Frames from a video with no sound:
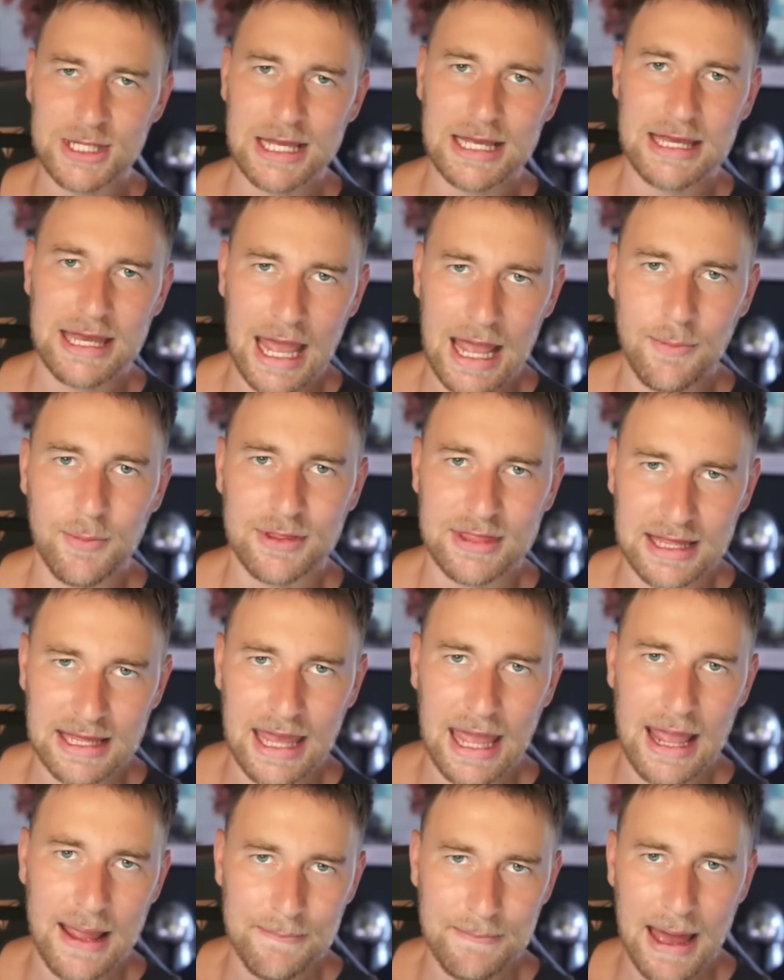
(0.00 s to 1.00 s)
it came with the
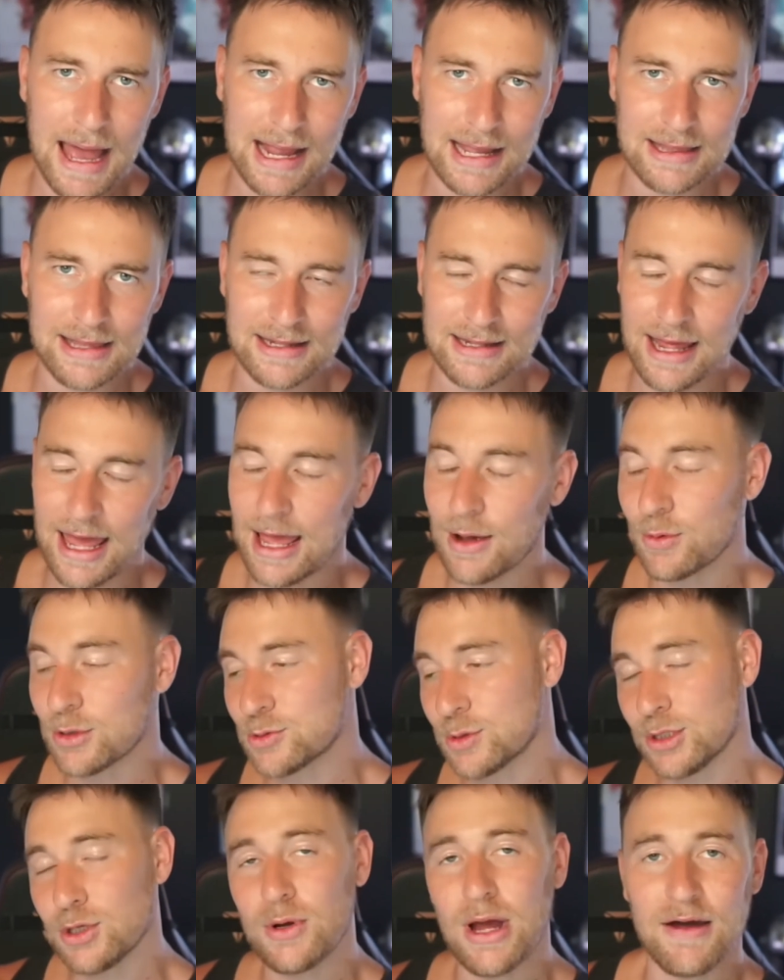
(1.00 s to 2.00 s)
game back in the day, which
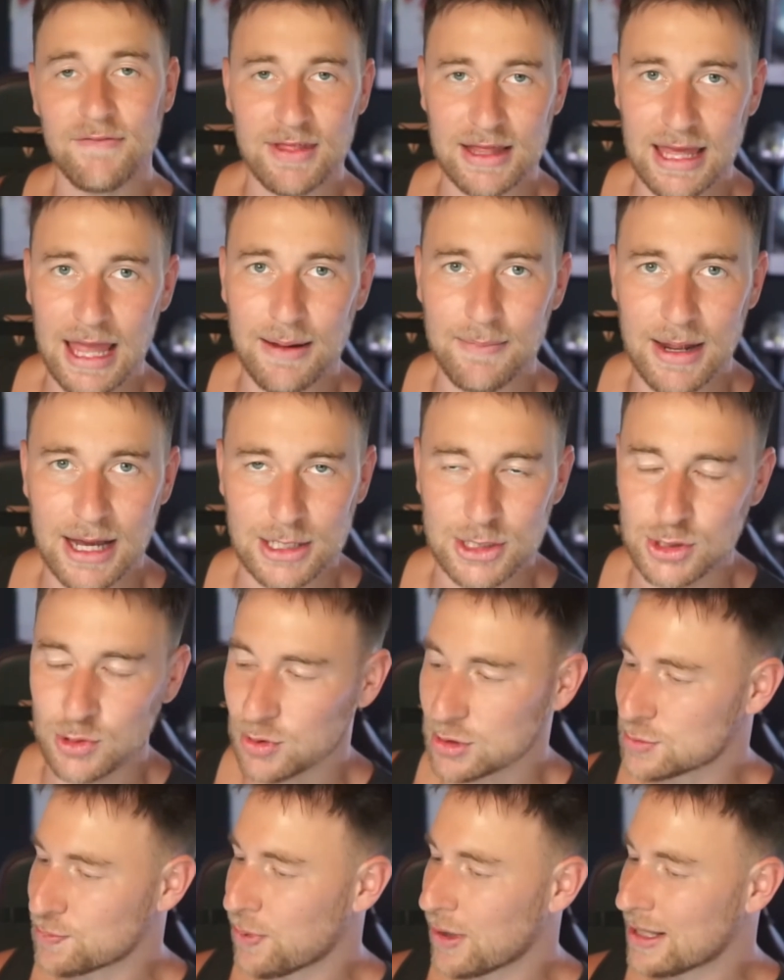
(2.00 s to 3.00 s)
we do have the game next to
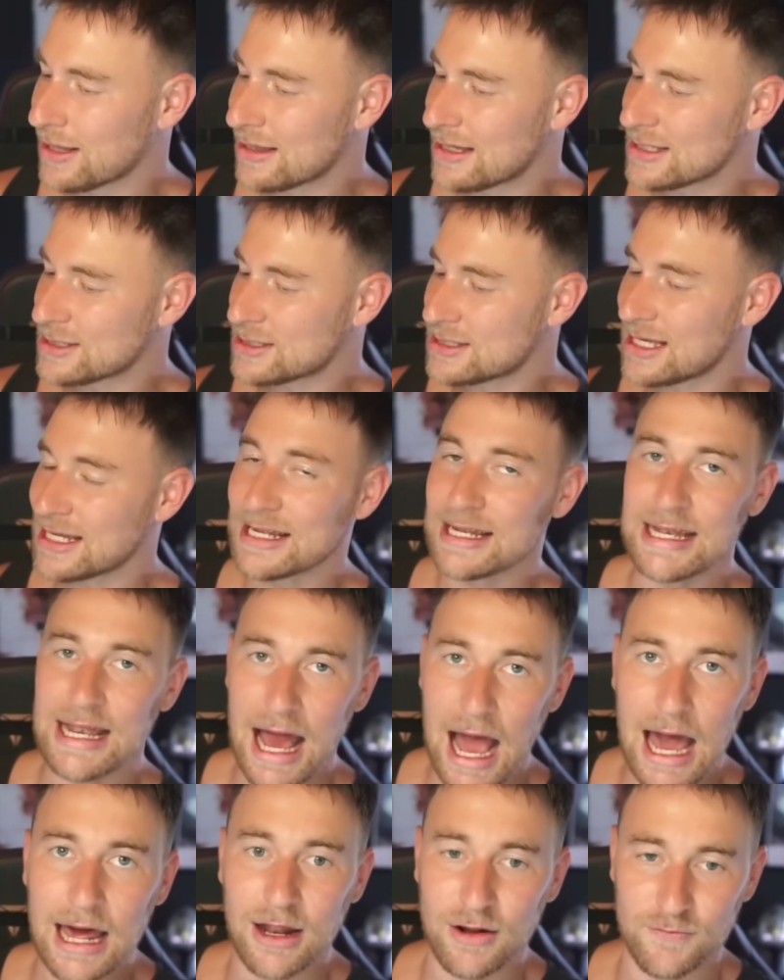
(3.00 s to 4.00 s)
us, but this did
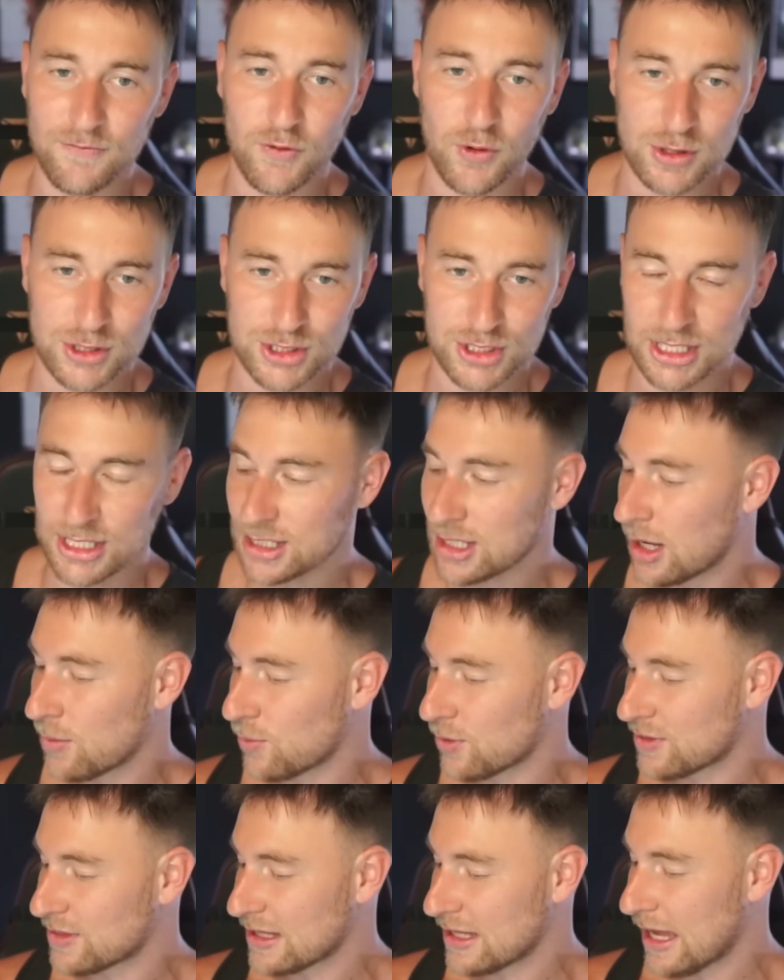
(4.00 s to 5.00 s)
not, unfortunately, come
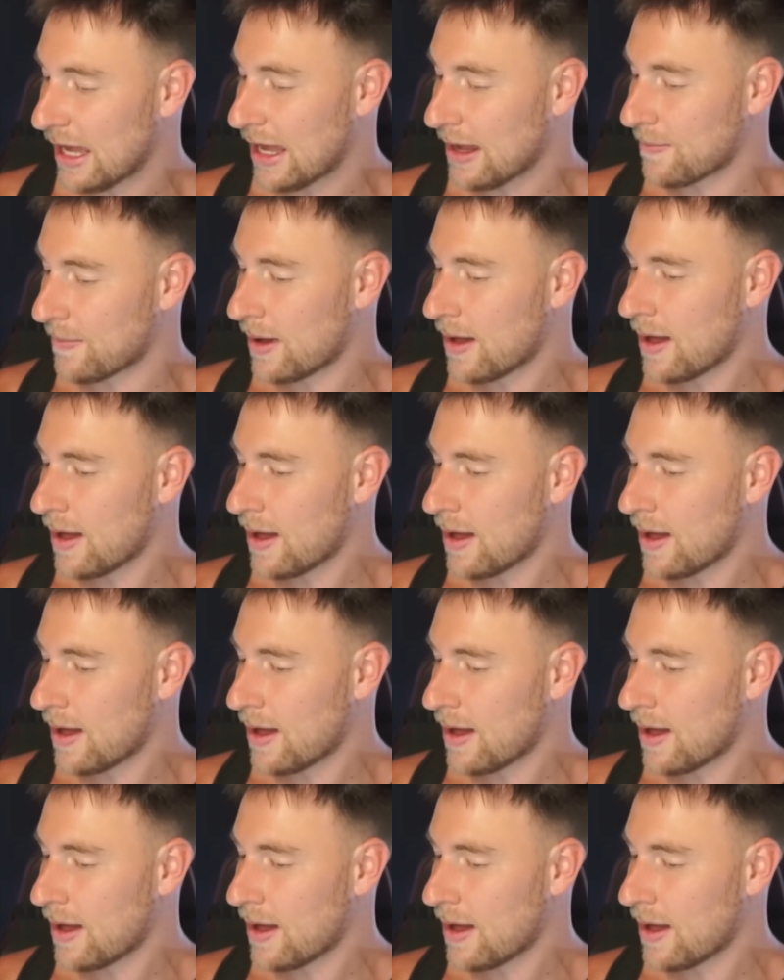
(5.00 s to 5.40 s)
with the game.